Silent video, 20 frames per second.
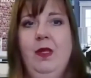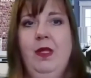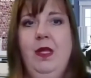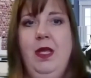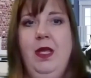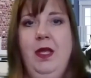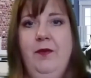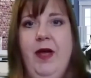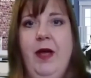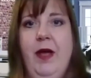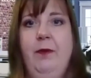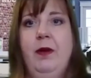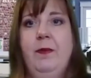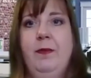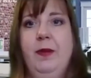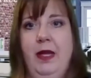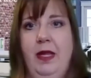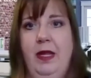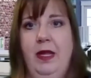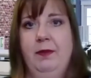Right. If I would
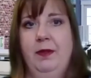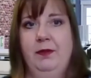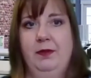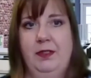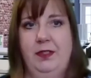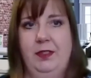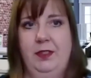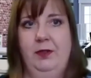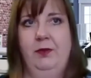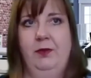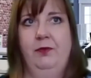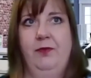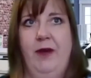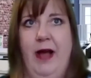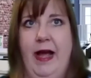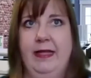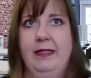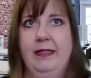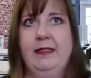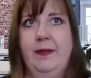have been able to
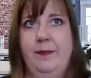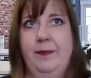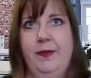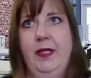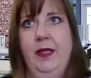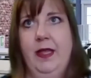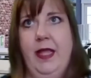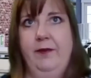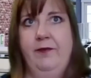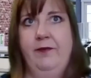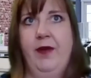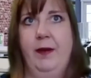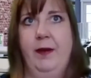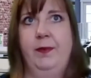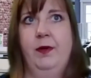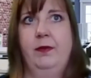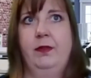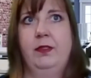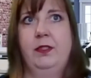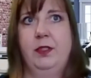find something like
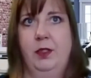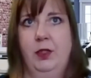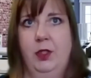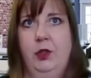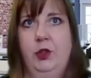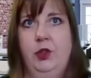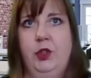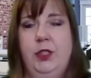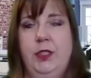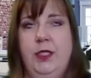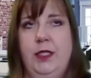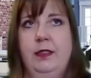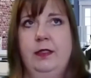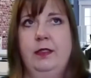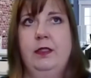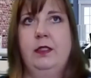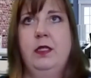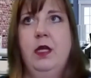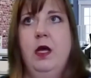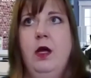Fiber
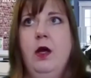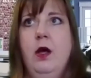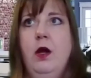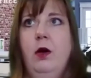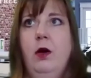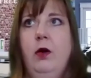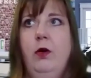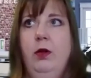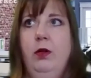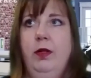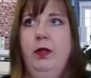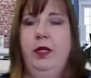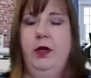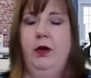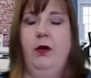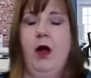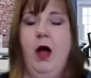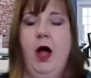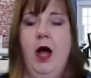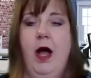Solutions
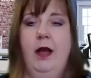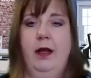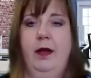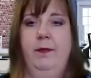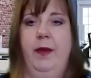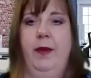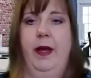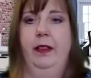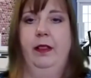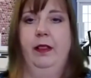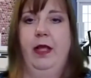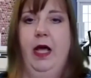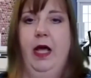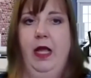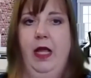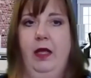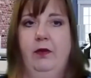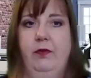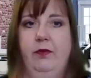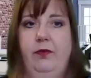earlier on in my
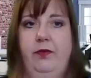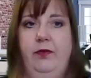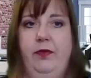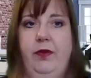life